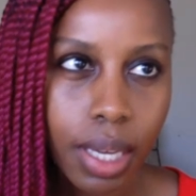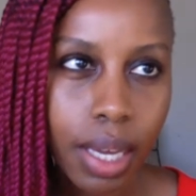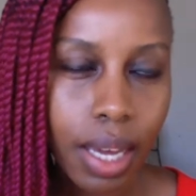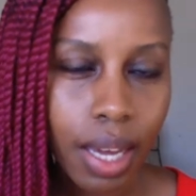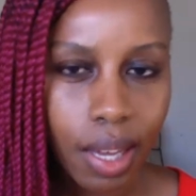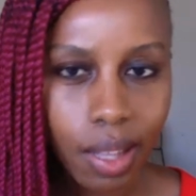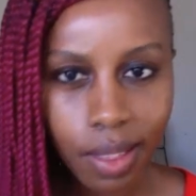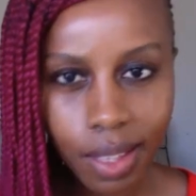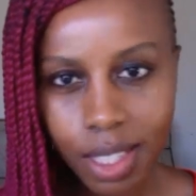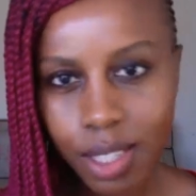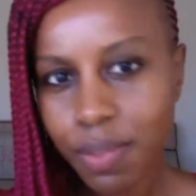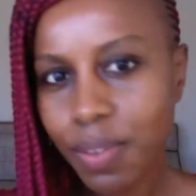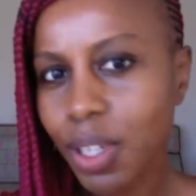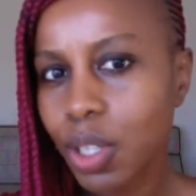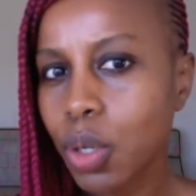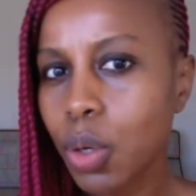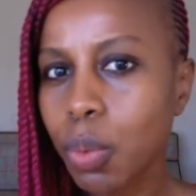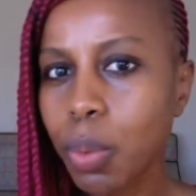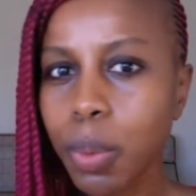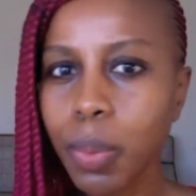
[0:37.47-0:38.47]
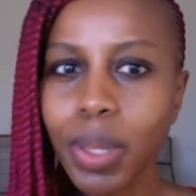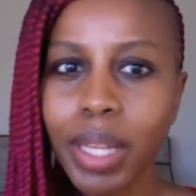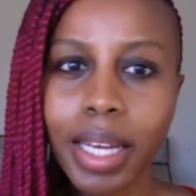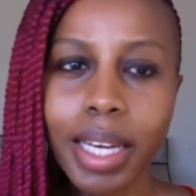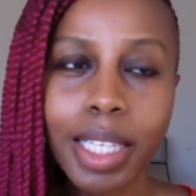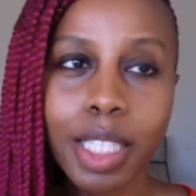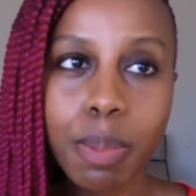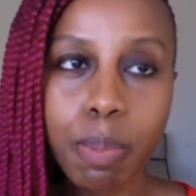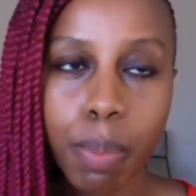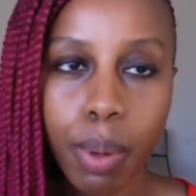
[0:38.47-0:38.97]
In this video, we will
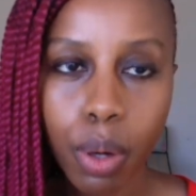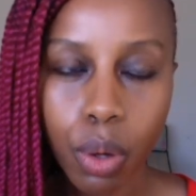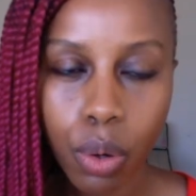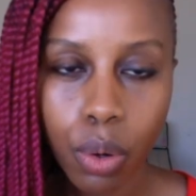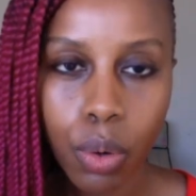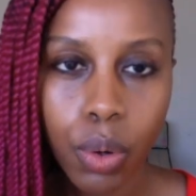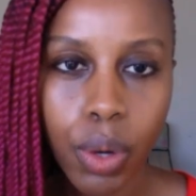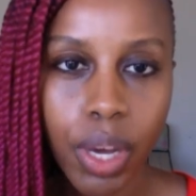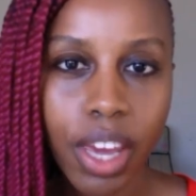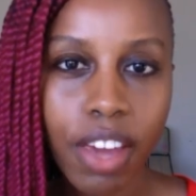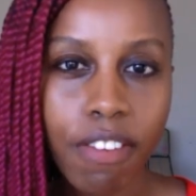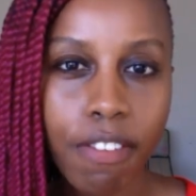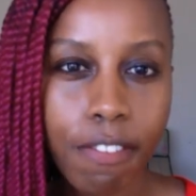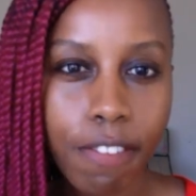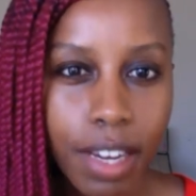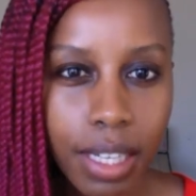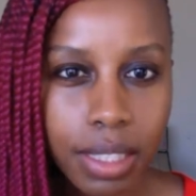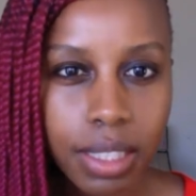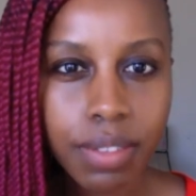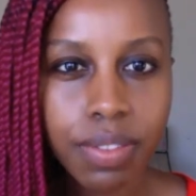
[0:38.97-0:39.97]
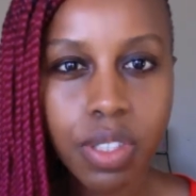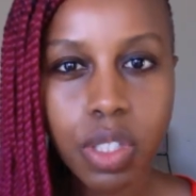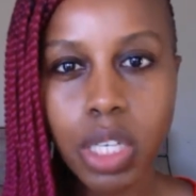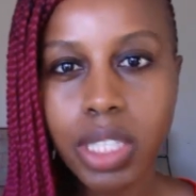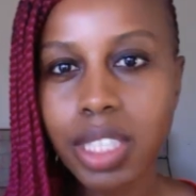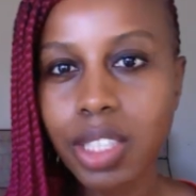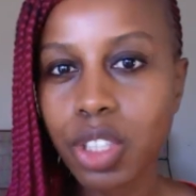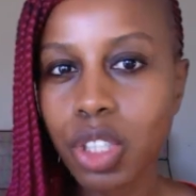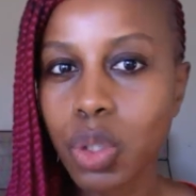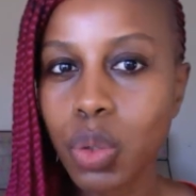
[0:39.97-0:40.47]
explore effective
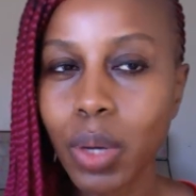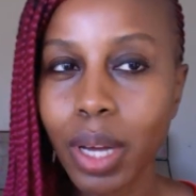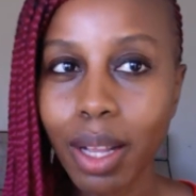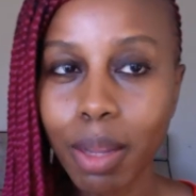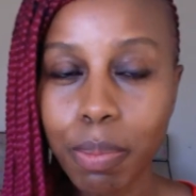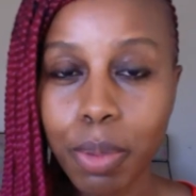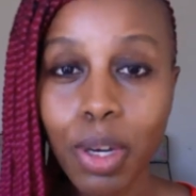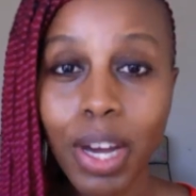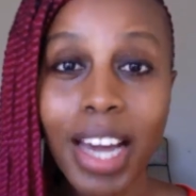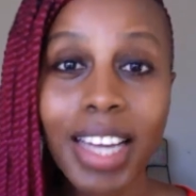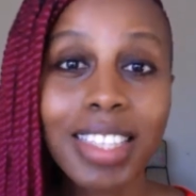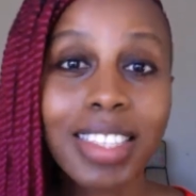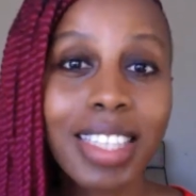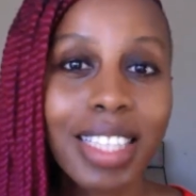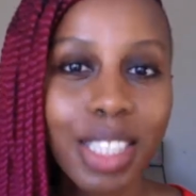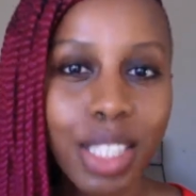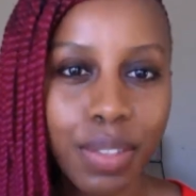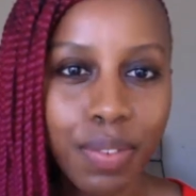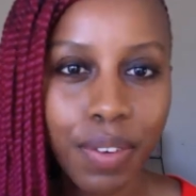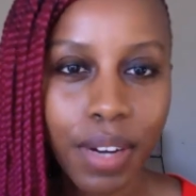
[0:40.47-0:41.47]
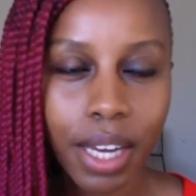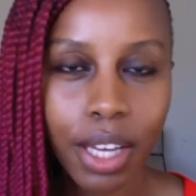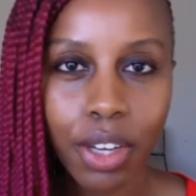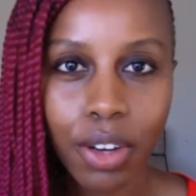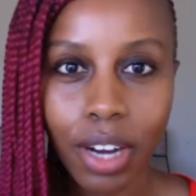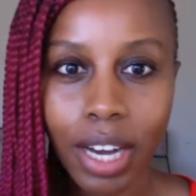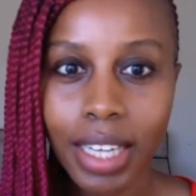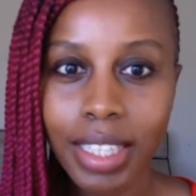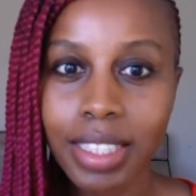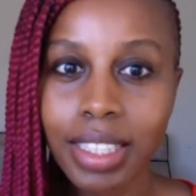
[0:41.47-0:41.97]
strategies to help you identify your
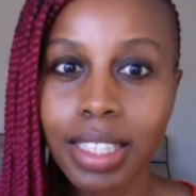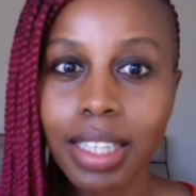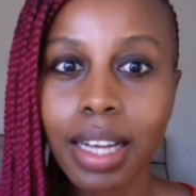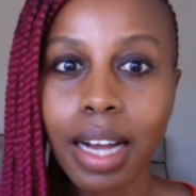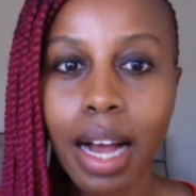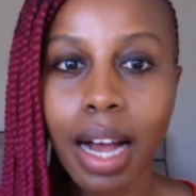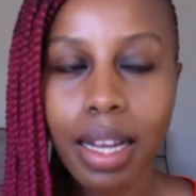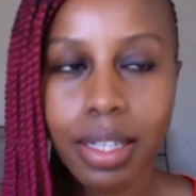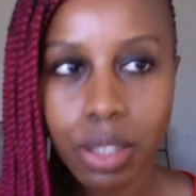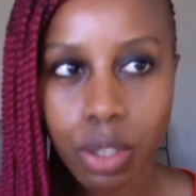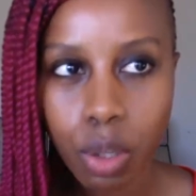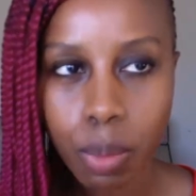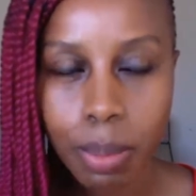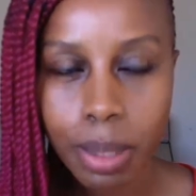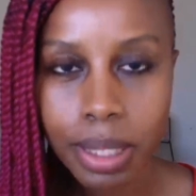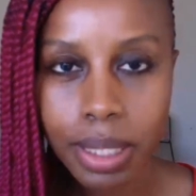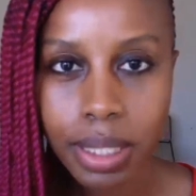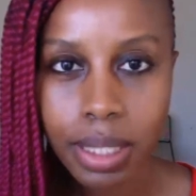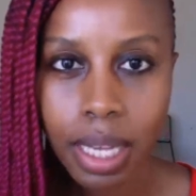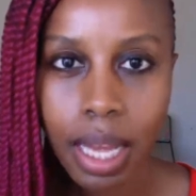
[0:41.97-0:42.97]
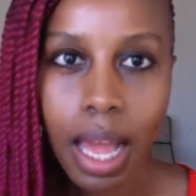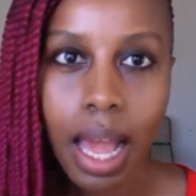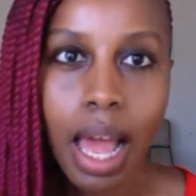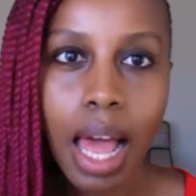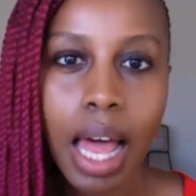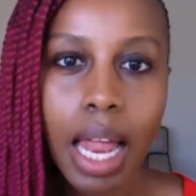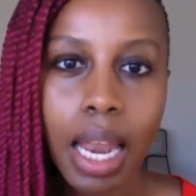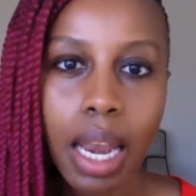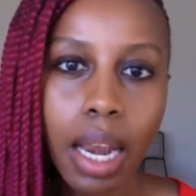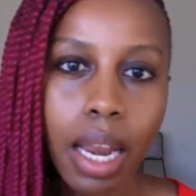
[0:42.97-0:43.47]
ideal customers,
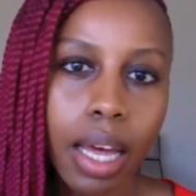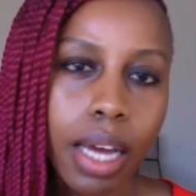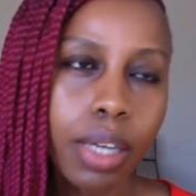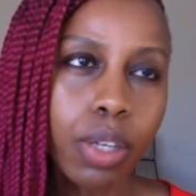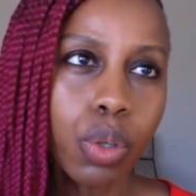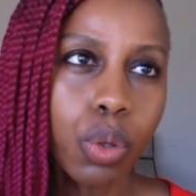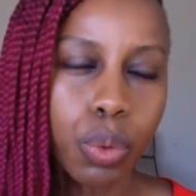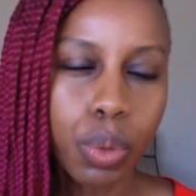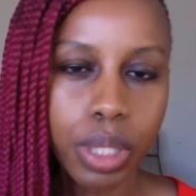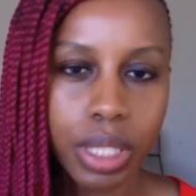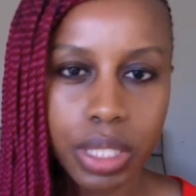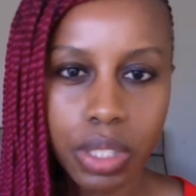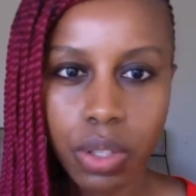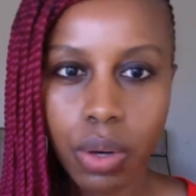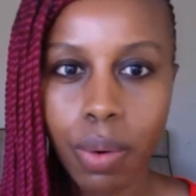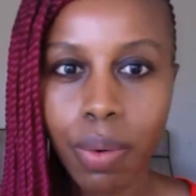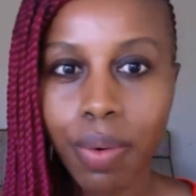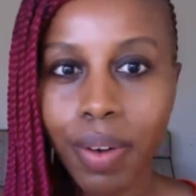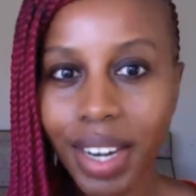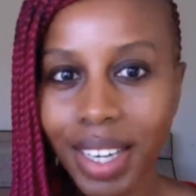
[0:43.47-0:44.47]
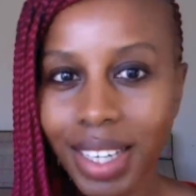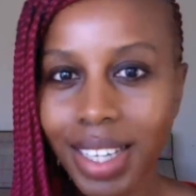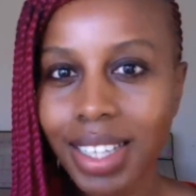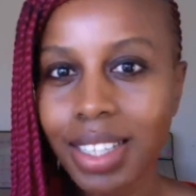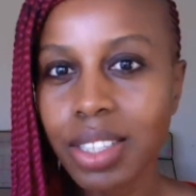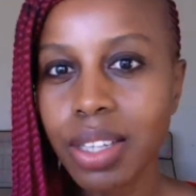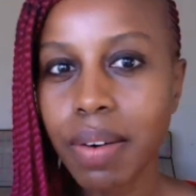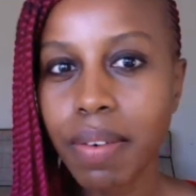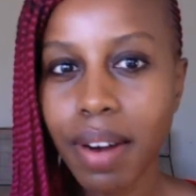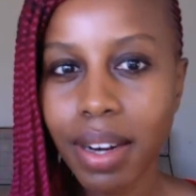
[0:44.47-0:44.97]
learn who is already
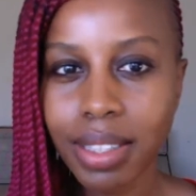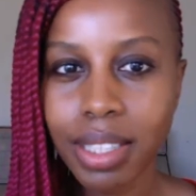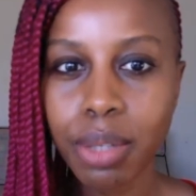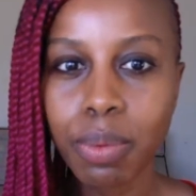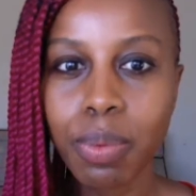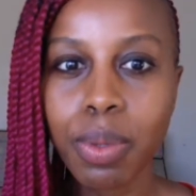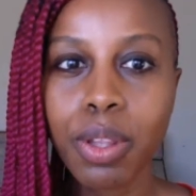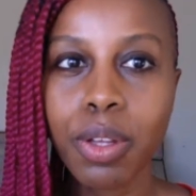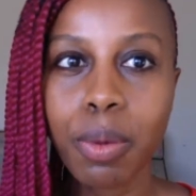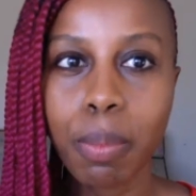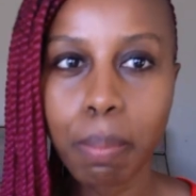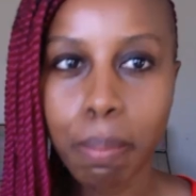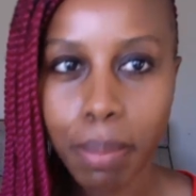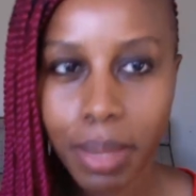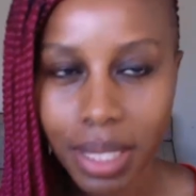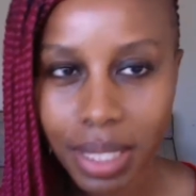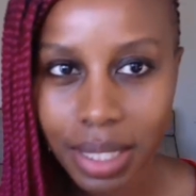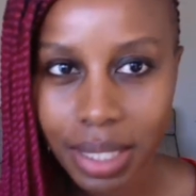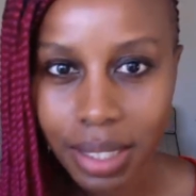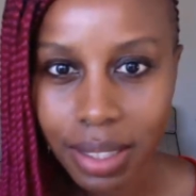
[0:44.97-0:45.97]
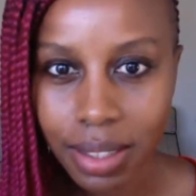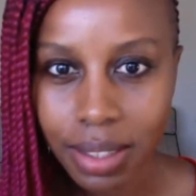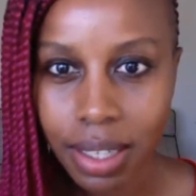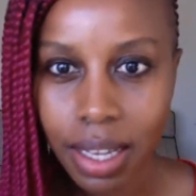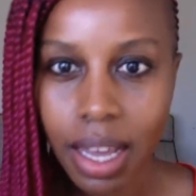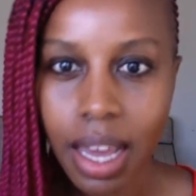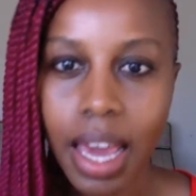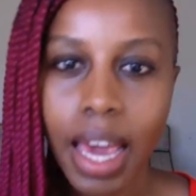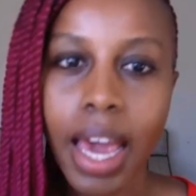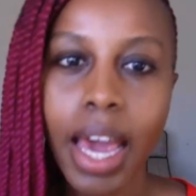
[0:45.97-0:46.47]
interacting with your business
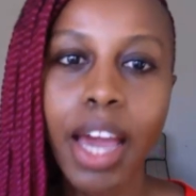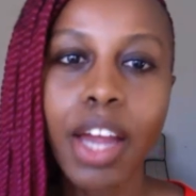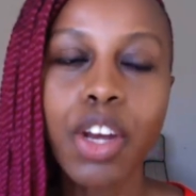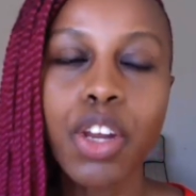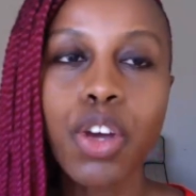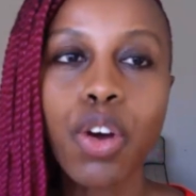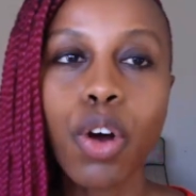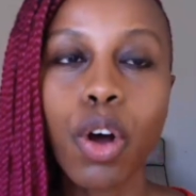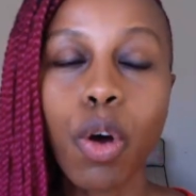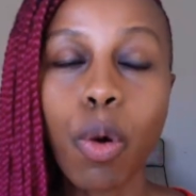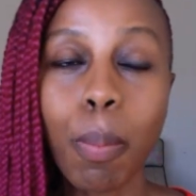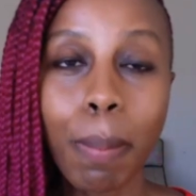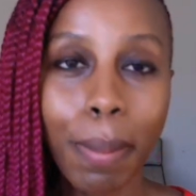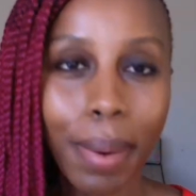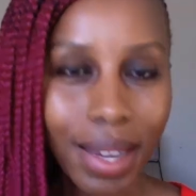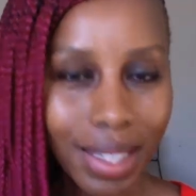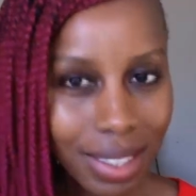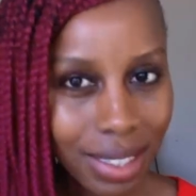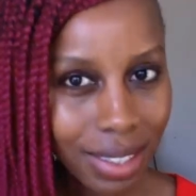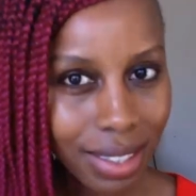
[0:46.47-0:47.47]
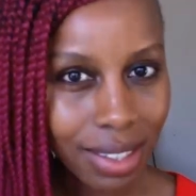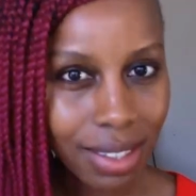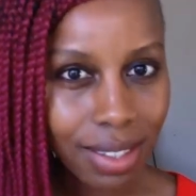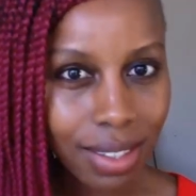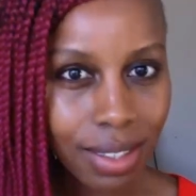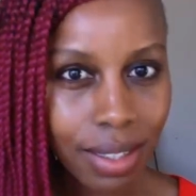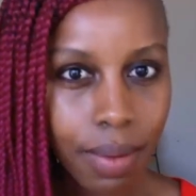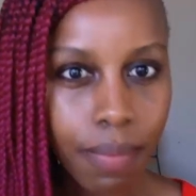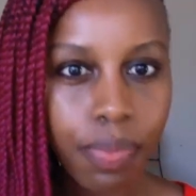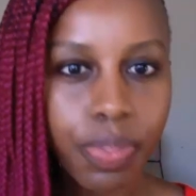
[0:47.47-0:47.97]
and your
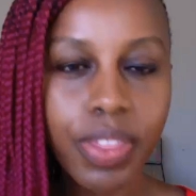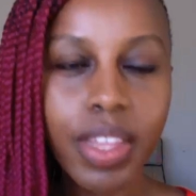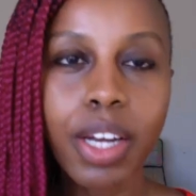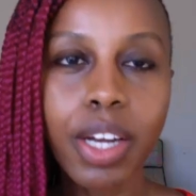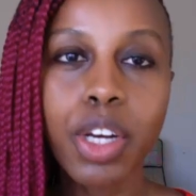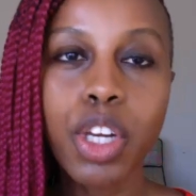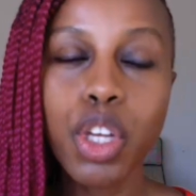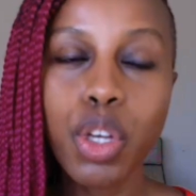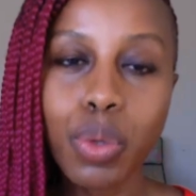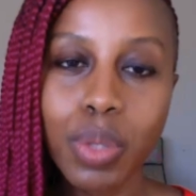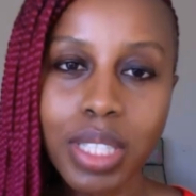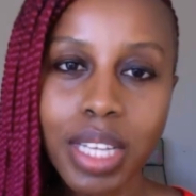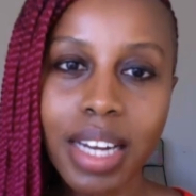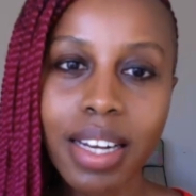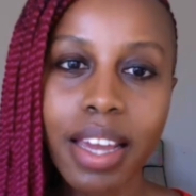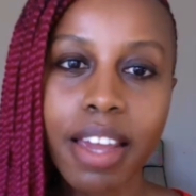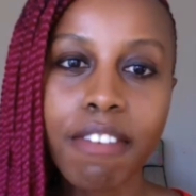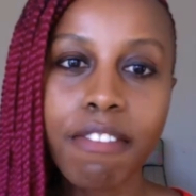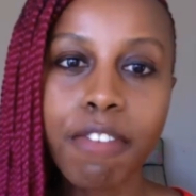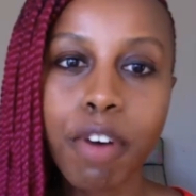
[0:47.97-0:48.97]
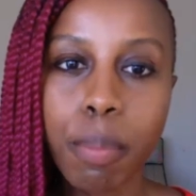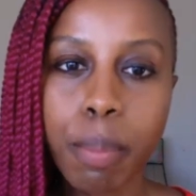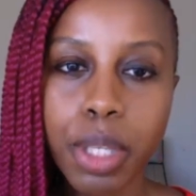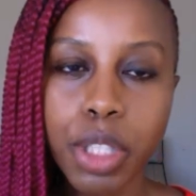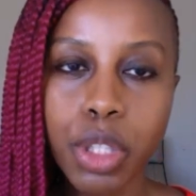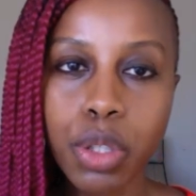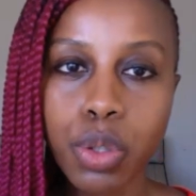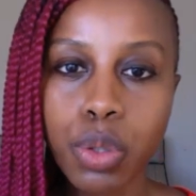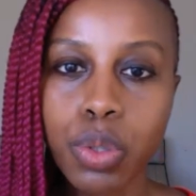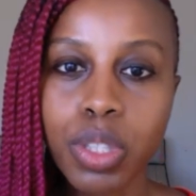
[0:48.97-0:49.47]
competitors, then use that
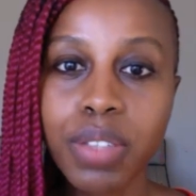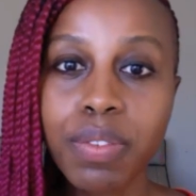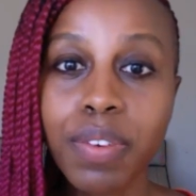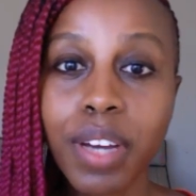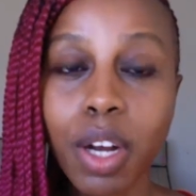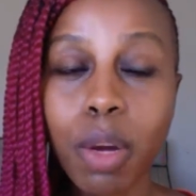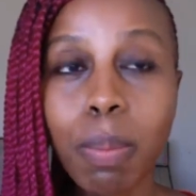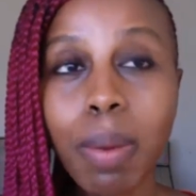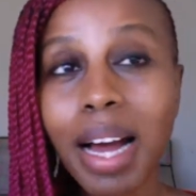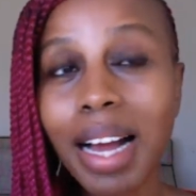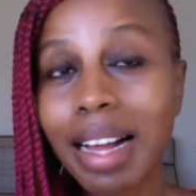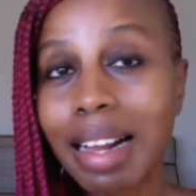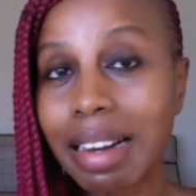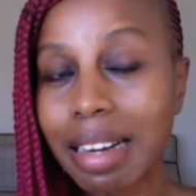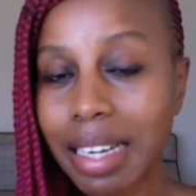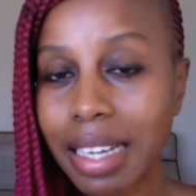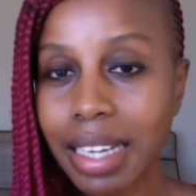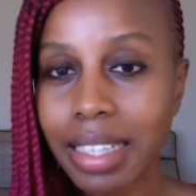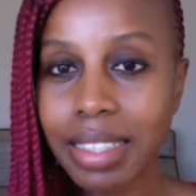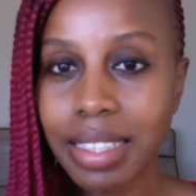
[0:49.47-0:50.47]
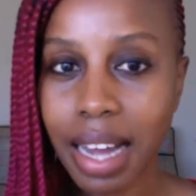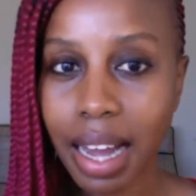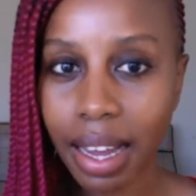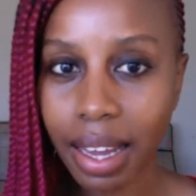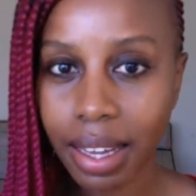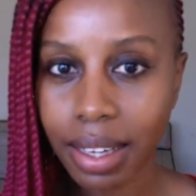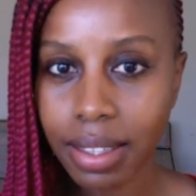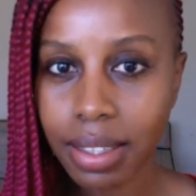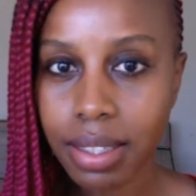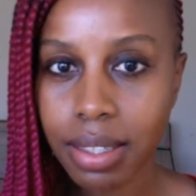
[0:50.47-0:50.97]
information to develop a clear
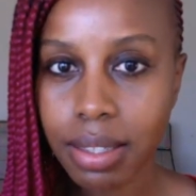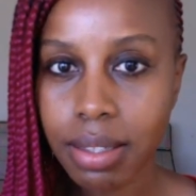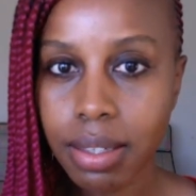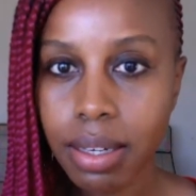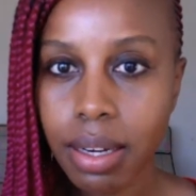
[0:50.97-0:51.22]
target